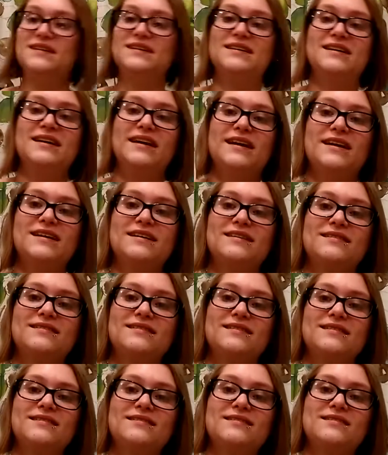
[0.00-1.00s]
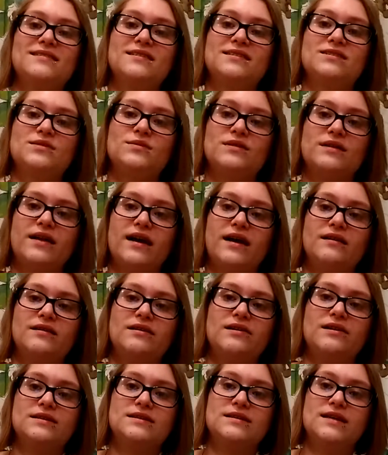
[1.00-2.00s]
Alright, here's what that
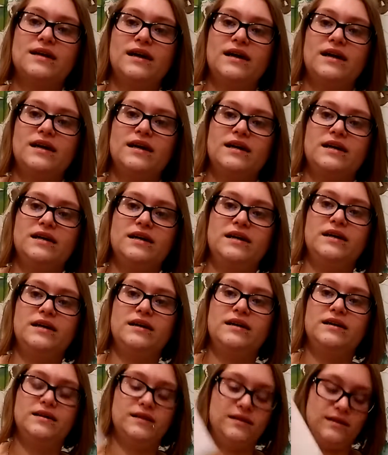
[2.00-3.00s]
looks like.